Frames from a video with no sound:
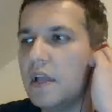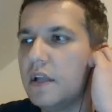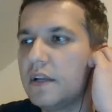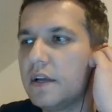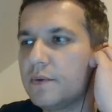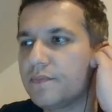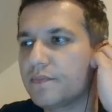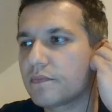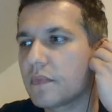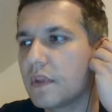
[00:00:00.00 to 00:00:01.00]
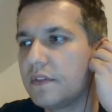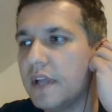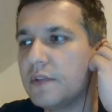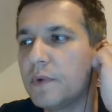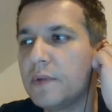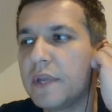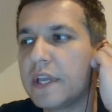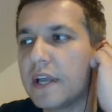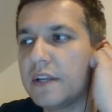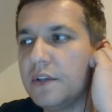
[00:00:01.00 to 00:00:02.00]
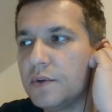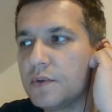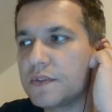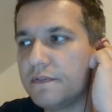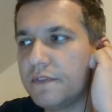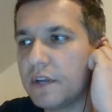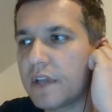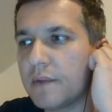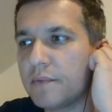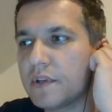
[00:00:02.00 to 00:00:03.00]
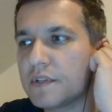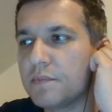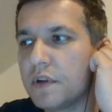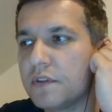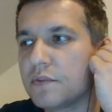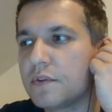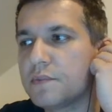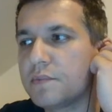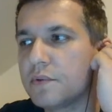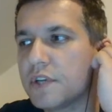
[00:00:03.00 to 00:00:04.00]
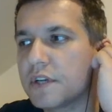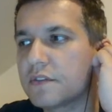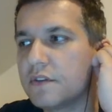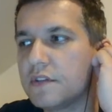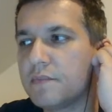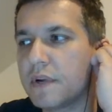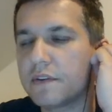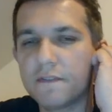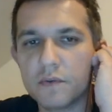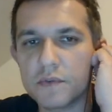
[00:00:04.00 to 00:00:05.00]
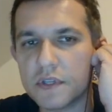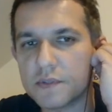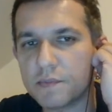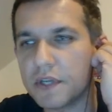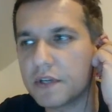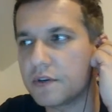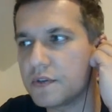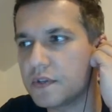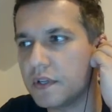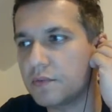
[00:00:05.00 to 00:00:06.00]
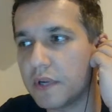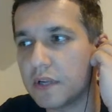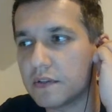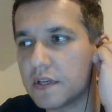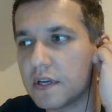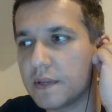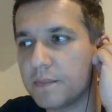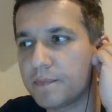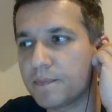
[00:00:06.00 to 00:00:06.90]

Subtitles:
Now, that way we can use video cameras, monitors, projectors, microphones and speakers in real time.